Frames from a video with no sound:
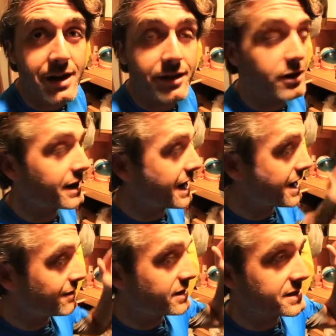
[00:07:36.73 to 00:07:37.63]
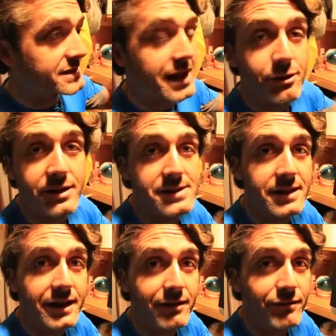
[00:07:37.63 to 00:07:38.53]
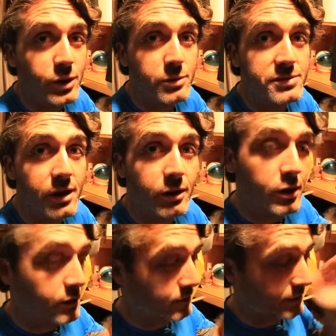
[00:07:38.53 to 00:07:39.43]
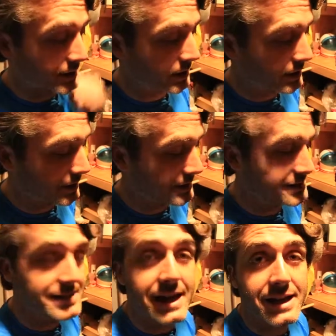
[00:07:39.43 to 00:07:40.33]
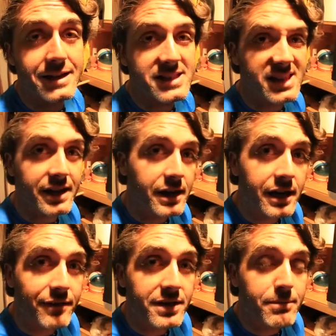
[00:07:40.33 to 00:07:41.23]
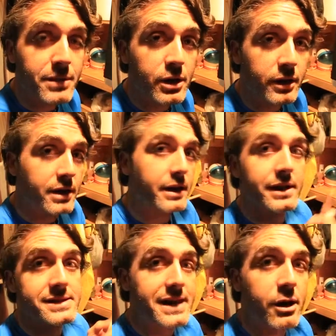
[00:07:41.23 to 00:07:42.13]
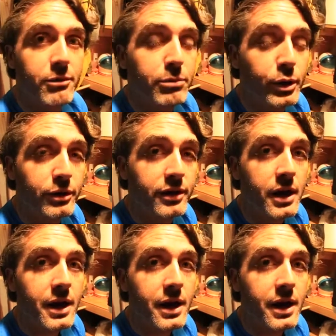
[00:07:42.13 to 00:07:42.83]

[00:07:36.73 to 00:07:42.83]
they're gonna have these sound insulating foams all over in a stand that's like kind of in the middle, like a sound booth.